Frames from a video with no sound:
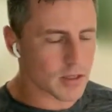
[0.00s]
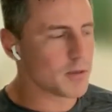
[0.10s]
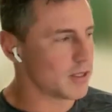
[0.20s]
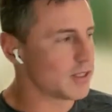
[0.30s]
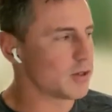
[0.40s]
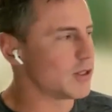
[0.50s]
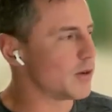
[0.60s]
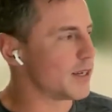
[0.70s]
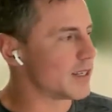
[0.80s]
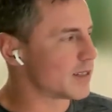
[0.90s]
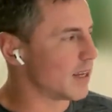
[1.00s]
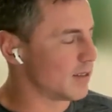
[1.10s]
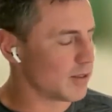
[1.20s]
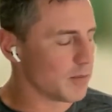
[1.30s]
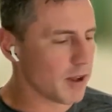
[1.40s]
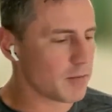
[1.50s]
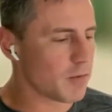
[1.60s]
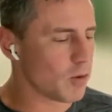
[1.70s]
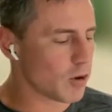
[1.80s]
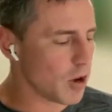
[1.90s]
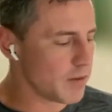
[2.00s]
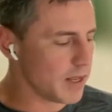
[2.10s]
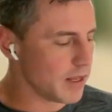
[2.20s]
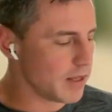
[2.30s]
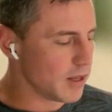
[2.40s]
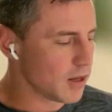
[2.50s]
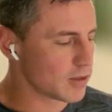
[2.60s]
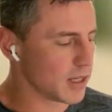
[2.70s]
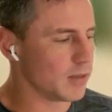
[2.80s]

because I was literally doing this like the month before COVID hit,